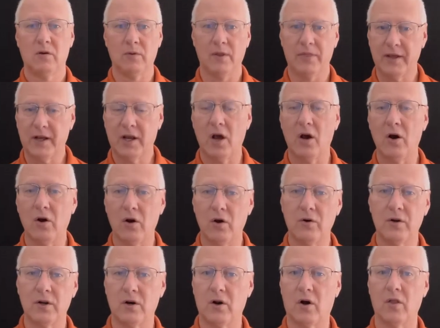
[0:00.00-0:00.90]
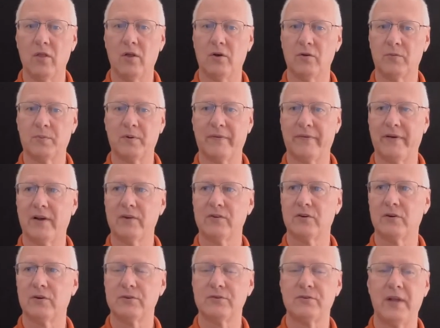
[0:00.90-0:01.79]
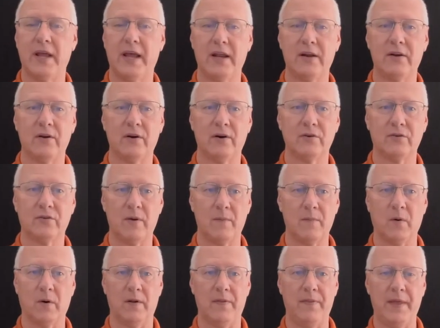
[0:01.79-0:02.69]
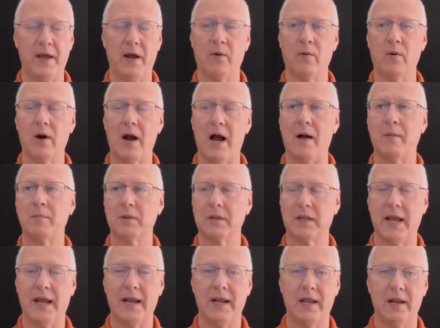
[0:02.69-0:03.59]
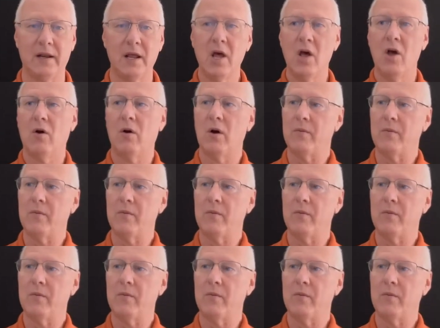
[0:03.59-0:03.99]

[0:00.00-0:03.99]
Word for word: with the code and all those professional standards somewhere in there we're obligated